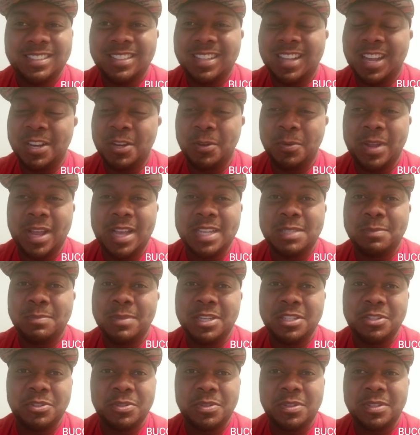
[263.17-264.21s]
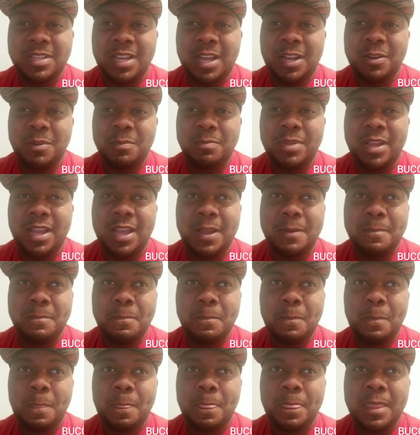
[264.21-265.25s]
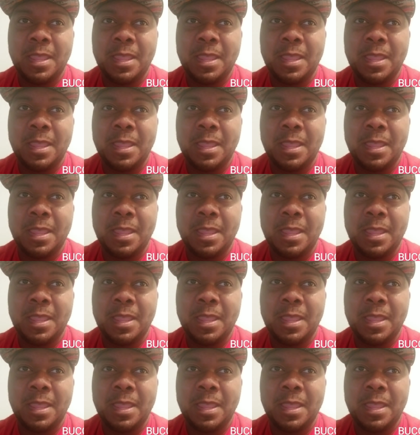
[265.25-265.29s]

I know we had some injuries with Donald Penn.